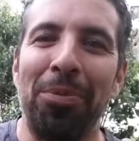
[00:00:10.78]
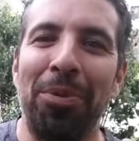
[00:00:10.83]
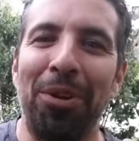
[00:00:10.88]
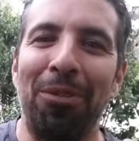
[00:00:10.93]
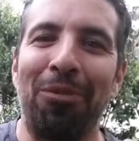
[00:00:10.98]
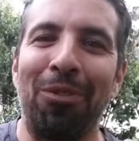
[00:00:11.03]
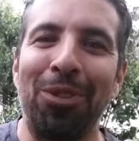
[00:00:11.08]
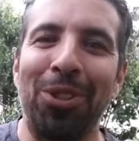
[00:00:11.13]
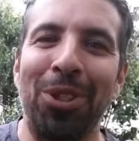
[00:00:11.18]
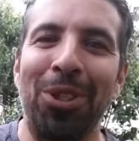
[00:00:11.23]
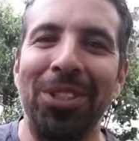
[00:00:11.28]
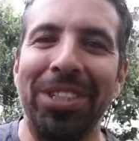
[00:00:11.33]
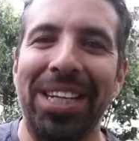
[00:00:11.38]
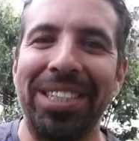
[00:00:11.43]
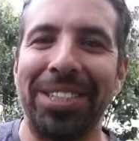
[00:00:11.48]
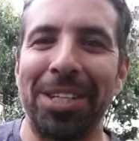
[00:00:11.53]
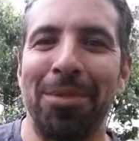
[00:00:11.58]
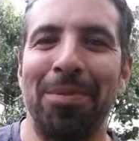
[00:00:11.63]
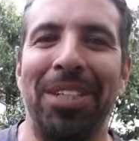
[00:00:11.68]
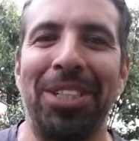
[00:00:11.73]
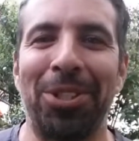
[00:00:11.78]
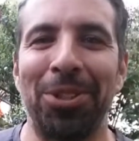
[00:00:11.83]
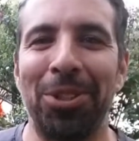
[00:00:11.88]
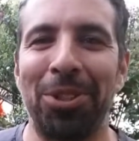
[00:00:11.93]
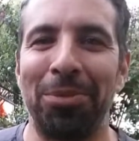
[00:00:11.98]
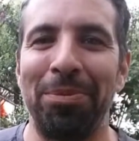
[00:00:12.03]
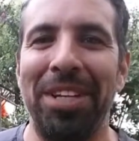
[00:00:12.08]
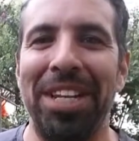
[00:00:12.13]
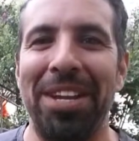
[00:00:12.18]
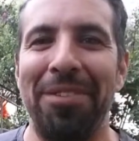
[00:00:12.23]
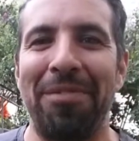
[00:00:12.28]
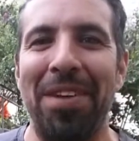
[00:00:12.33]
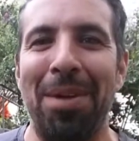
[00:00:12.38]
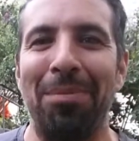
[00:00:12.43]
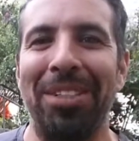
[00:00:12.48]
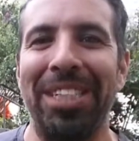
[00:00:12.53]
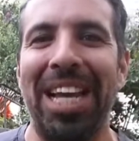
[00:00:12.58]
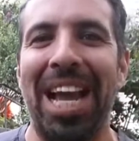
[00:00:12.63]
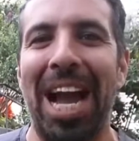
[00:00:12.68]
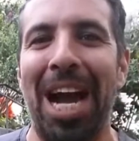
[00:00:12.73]
you beautiful souls out there in my social media
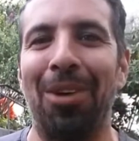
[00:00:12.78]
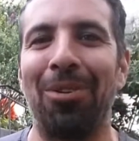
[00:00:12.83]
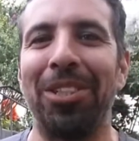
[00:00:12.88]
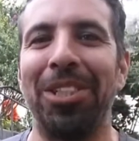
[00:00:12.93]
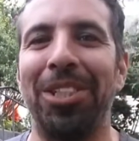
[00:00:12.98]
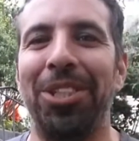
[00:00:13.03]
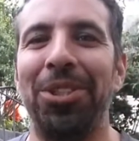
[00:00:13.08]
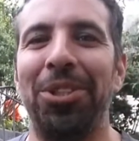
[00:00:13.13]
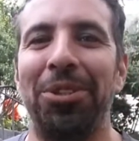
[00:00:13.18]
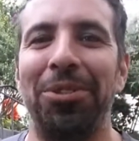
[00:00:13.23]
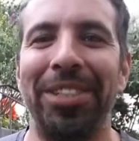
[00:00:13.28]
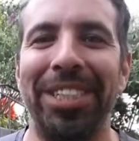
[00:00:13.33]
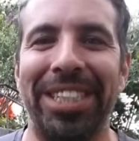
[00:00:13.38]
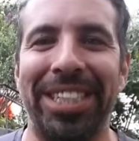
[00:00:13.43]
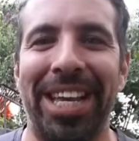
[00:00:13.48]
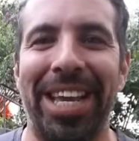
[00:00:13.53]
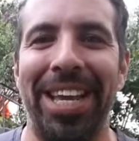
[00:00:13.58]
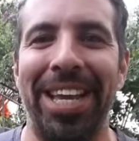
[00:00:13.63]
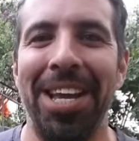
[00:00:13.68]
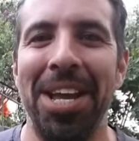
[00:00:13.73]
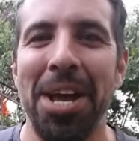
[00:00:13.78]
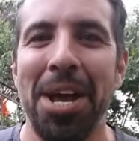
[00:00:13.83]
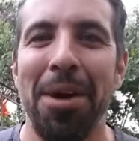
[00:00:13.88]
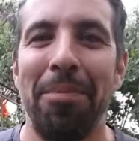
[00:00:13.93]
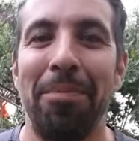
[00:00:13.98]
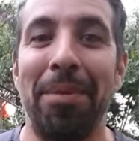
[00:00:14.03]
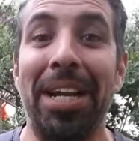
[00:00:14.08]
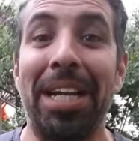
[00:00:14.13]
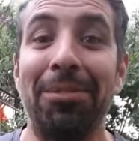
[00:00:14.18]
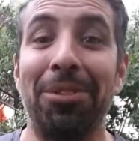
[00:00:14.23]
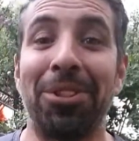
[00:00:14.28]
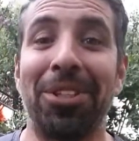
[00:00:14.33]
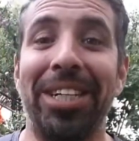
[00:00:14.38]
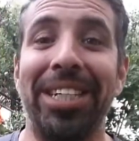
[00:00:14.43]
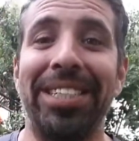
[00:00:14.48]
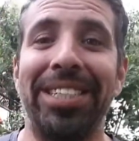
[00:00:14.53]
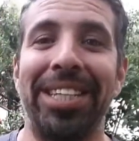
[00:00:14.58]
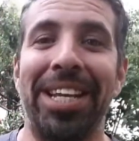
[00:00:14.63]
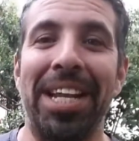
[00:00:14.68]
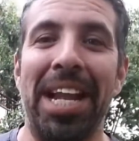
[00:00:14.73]
family. How are you doing today? My name's
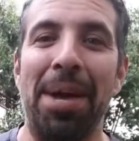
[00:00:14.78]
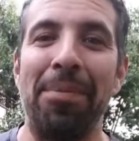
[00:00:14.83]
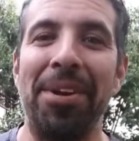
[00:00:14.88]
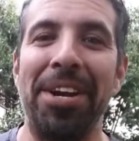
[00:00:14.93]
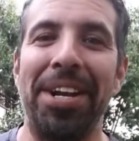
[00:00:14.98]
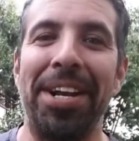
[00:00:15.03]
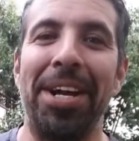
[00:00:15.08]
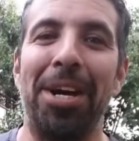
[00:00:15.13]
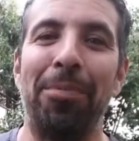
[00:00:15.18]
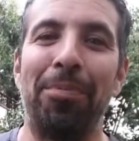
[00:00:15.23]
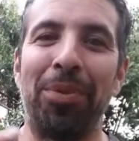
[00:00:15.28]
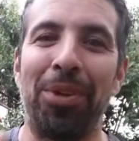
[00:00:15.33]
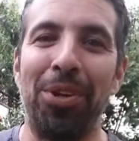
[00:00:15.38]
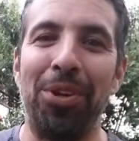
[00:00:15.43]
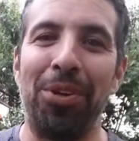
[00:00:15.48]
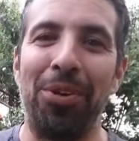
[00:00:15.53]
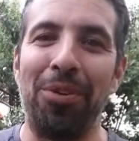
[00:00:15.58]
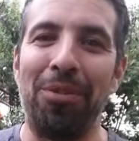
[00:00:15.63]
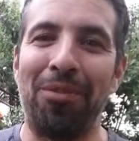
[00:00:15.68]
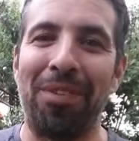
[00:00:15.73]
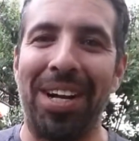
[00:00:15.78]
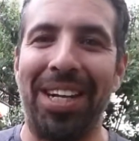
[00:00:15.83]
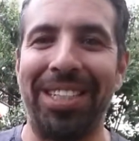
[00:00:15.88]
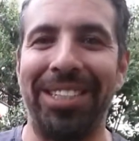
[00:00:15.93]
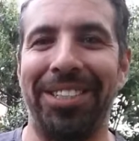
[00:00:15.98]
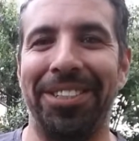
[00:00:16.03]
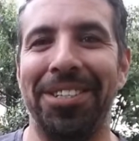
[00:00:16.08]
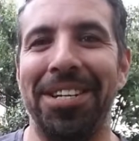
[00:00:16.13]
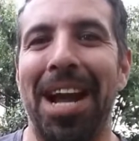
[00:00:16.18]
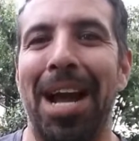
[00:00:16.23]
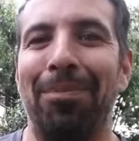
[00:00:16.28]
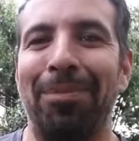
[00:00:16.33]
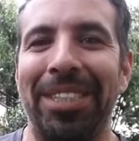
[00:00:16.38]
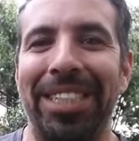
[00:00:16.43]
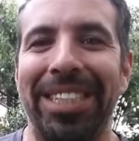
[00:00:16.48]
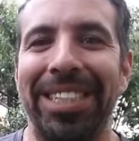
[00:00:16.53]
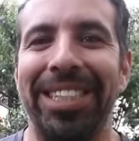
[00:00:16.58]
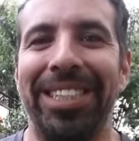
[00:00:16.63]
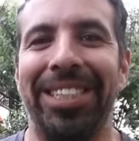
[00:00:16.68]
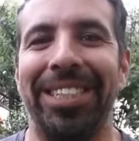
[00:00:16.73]
Chris, and I'm here to help you find your
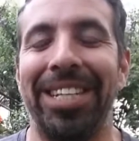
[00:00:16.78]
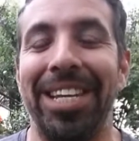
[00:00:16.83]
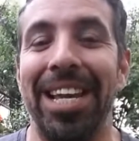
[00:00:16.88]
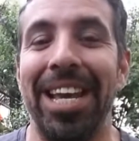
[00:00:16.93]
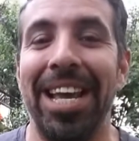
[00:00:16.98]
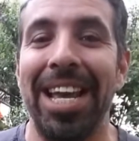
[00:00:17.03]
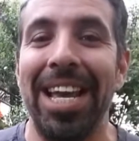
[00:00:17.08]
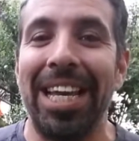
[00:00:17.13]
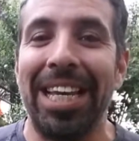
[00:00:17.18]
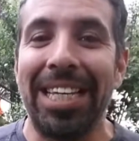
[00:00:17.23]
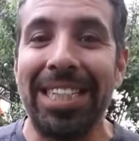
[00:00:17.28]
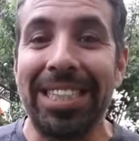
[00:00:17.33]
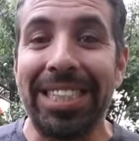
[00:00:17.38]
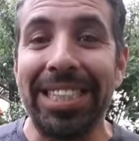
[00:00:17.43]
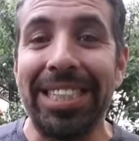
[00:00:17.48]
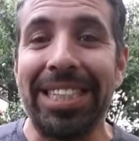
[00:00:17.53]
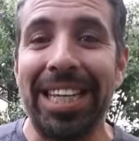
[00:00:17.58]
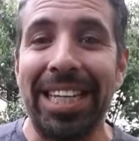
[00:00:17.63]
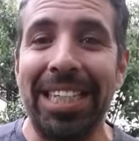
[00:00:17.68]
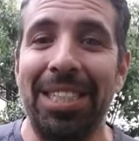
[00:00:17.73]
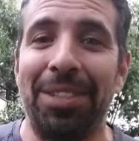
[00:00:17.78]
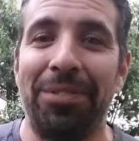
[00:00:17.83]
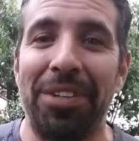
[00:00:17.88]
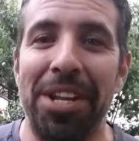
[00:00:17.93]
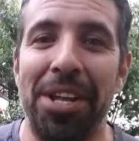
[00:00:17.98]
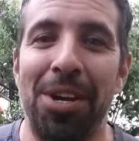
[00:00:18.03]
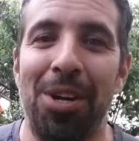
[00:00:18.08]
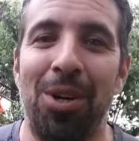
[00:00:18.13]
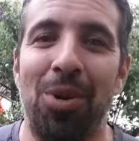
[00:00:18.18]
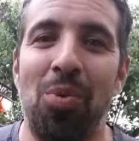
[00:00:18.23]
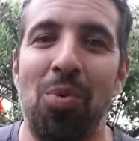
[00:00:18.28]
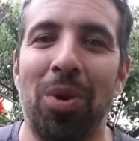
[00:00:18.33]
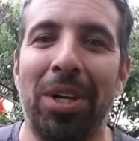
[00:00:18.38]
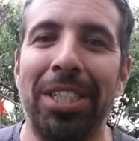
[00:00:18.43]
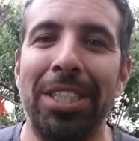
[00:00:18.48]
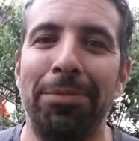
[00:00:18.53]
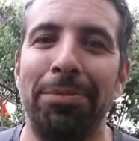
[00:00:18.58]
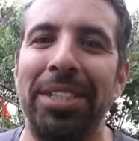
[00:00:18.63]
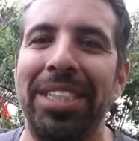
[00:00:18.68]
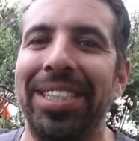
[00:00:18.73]
happiness. In today's video, we're
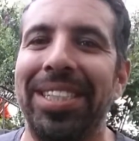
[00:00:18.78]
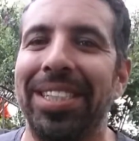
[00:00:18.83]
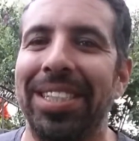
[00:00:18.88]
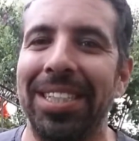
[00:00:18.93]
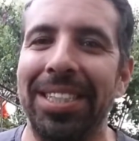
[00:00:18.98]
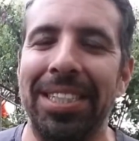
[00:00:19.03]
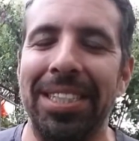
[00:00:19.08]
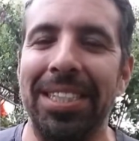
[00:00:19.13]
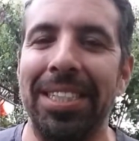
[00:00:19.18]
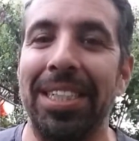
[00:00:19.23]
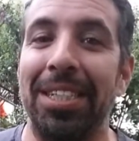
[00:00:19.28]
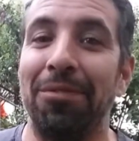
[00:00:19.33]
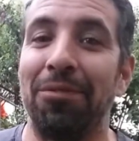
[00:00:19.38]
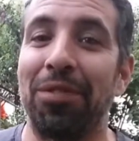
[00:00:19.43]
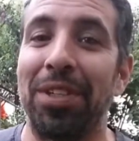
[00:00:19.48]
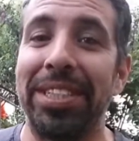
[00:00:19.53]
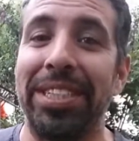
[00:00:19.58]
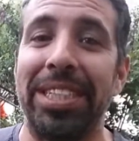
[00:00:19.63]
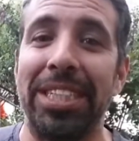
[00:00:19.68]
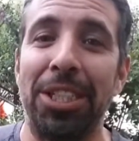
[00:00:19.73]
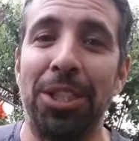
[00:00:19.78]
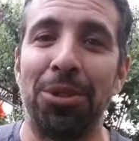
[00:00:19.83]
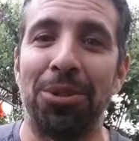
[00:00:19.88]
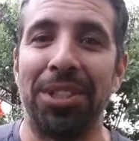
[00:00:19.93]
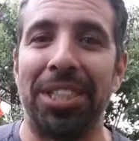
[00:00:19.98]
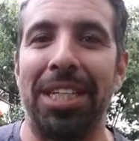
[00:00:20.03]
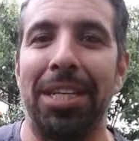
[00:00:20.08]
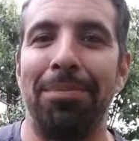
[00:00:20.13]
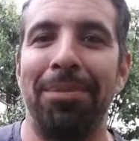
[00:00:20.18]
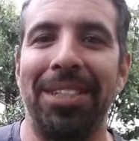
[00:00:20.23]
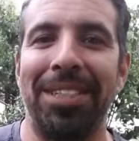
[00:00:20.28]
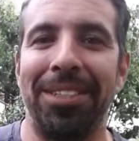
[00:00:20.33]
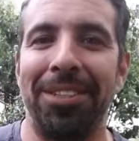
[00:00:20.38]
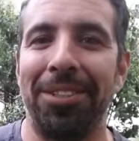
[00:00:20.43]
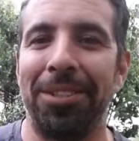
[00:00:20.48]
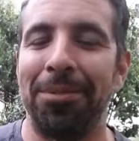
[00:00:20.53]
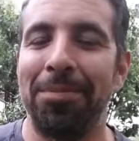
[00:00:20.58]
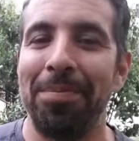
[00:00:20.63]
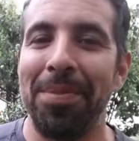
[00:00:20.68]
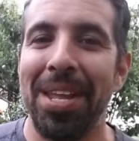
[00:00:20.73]
going to be discussing confronting your
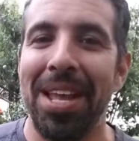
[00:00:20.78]
demons.